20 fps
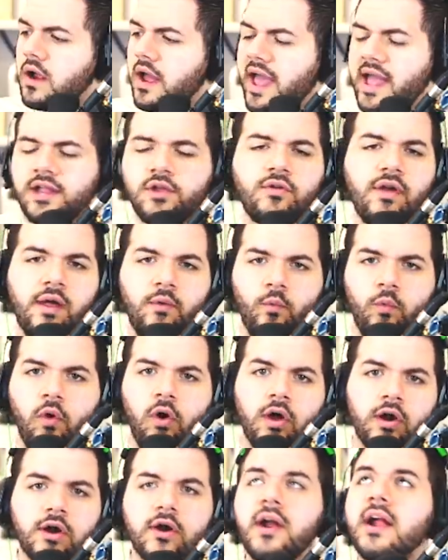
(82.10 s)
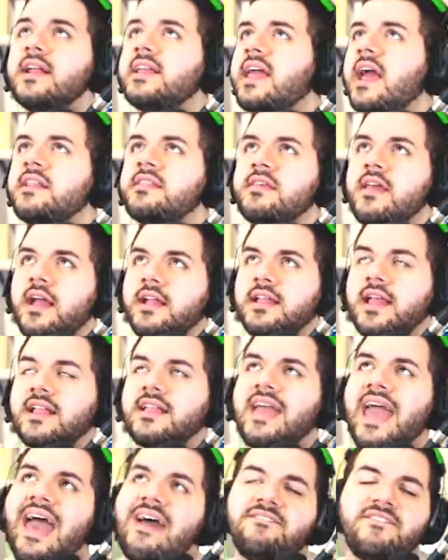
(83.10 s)
and get water and get and get
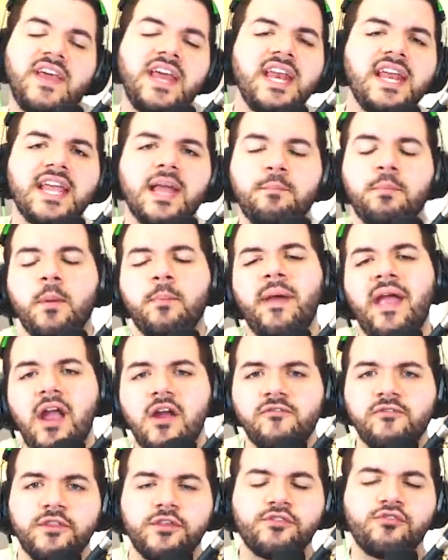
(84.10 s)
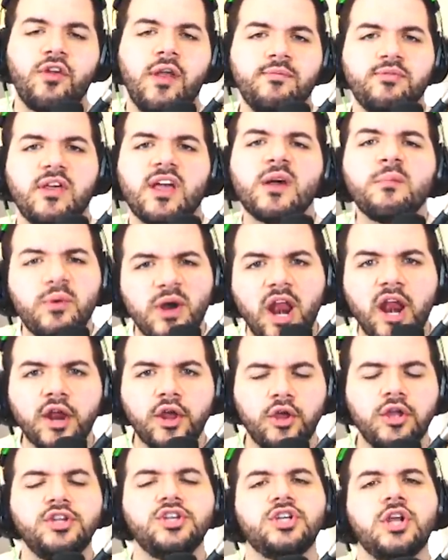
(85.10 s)
caffeine and get prepared for the stream so I can put on a
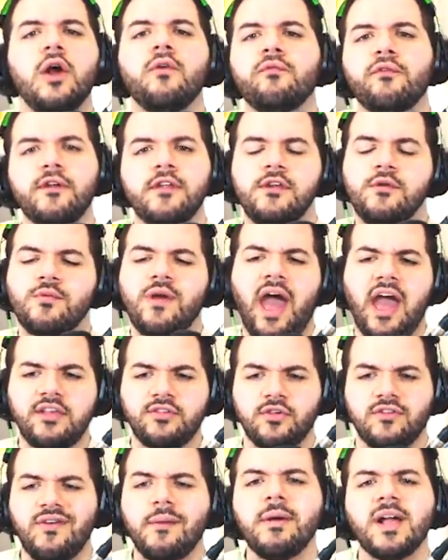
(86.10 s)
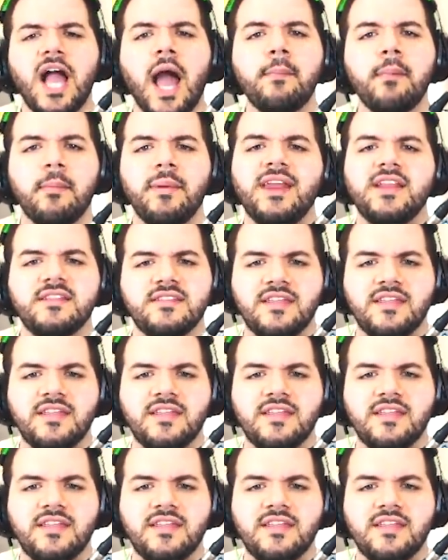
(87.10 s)
good show for you guys. So if I'm a couple minutes